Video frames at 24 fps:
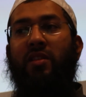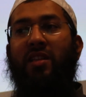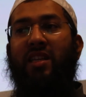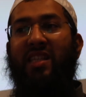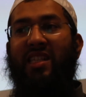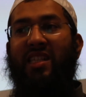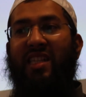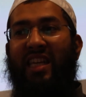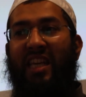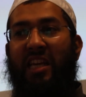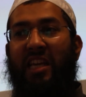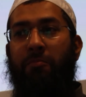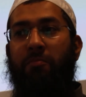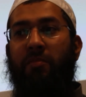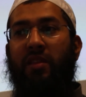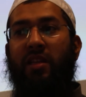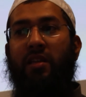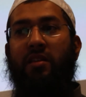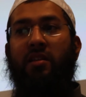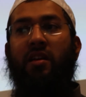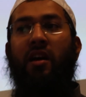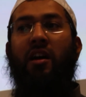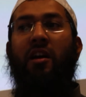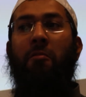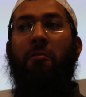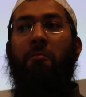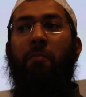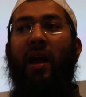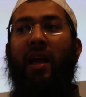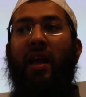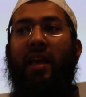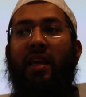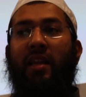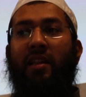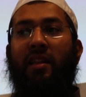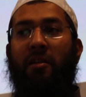just keep the tongue
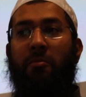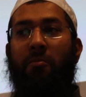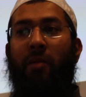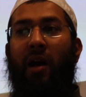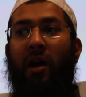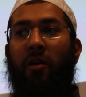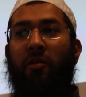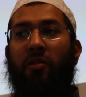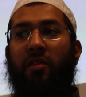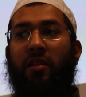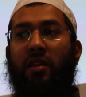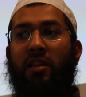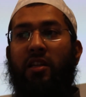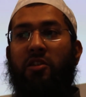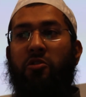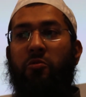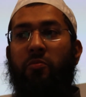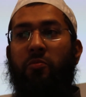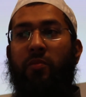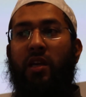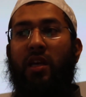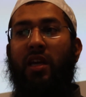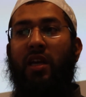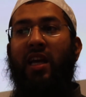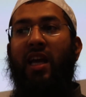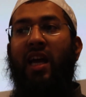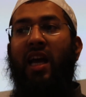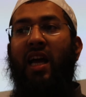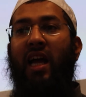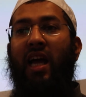back in the mouth a little bit.